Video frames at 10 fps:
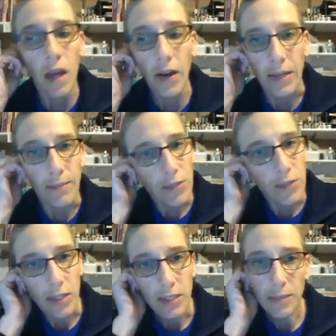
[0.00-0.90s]
All right,
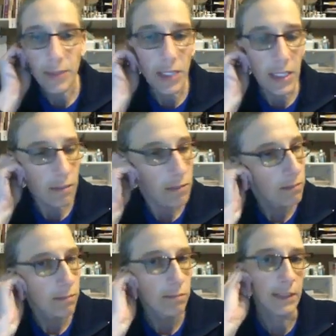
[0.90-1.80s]
so that's
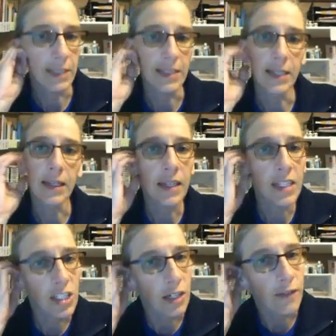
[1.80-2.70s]
it in a
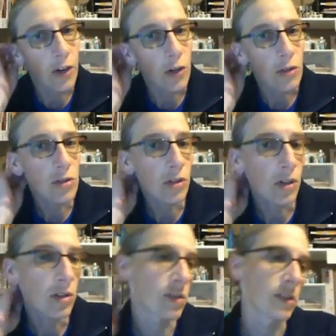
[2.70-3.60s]
nutshell for
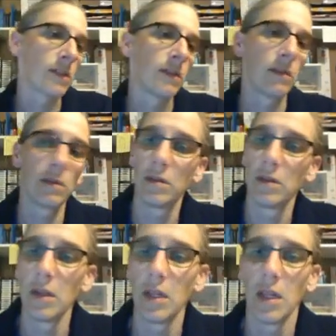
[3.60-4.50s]
otosclerosis.
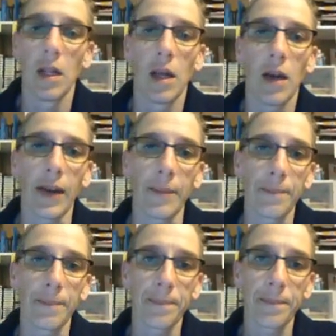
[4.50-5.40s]
All right,
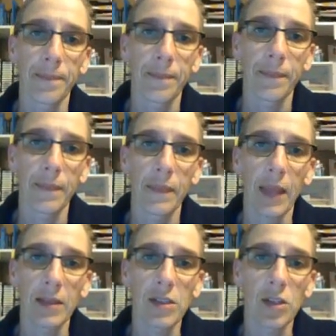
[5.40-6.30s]

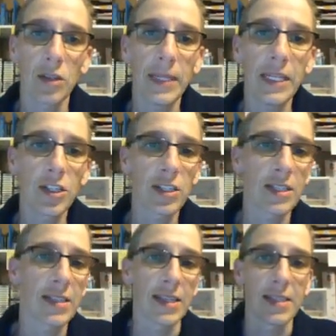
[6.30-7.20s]
now let's go to Meniere's
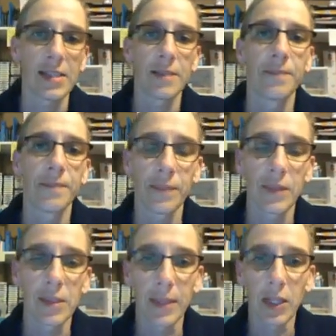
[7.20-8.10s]
disease.
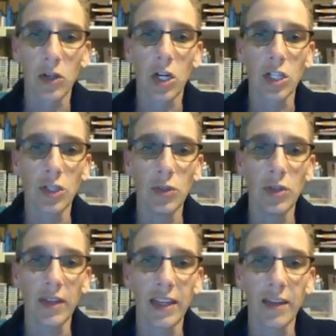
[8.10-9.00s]
It's my little
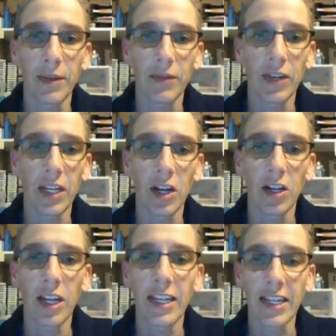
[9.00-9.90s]
cartoon. I think I've been
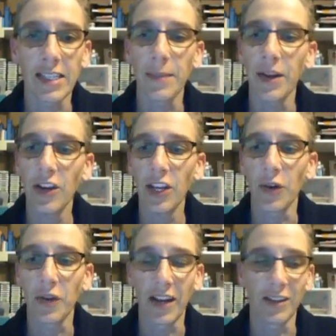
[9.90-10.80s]
reincarnated as a
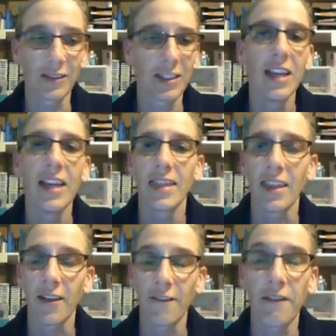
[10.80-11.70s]
merry-go-round.
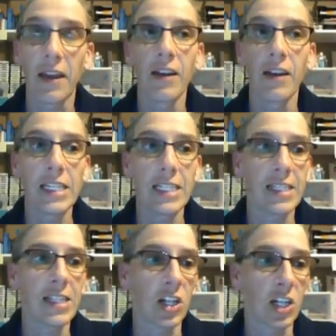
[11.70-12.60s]
They're very
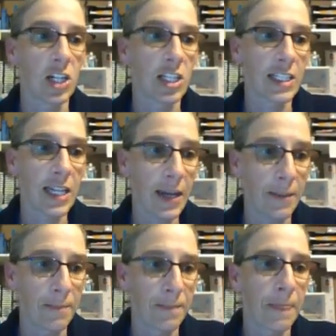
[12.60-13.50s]
dizzy all the
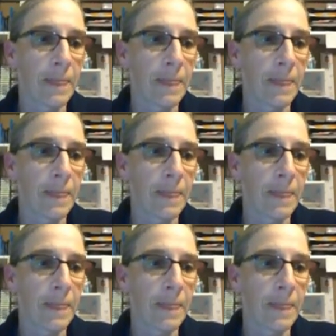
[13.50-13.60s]
time.